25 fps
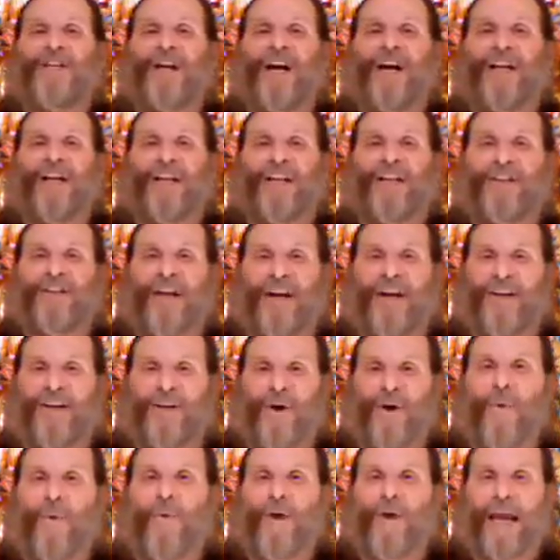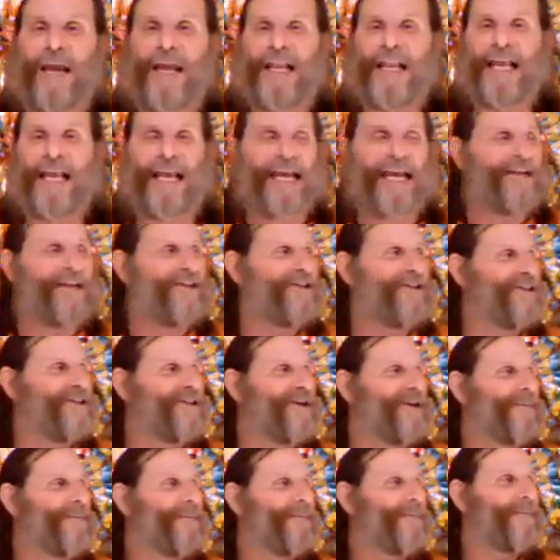
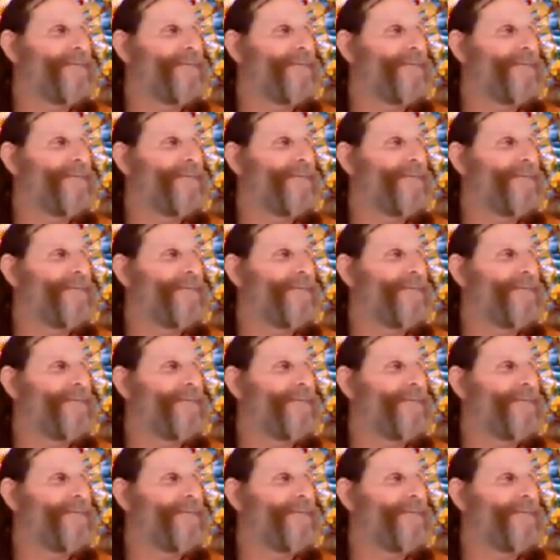yoginis